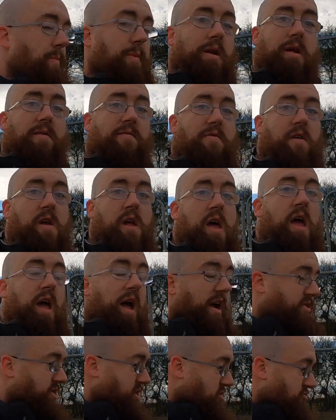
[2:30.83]
I mean, I've
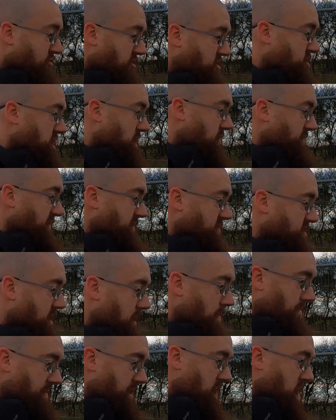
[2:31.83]
had to cross over
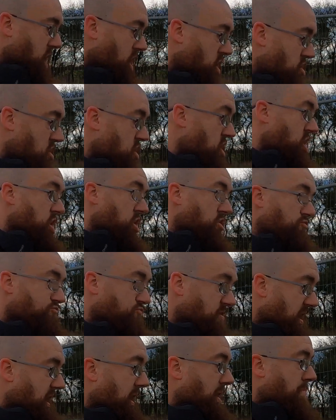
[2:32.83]
some
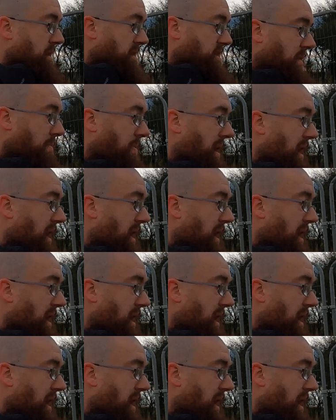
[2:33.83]
really muddy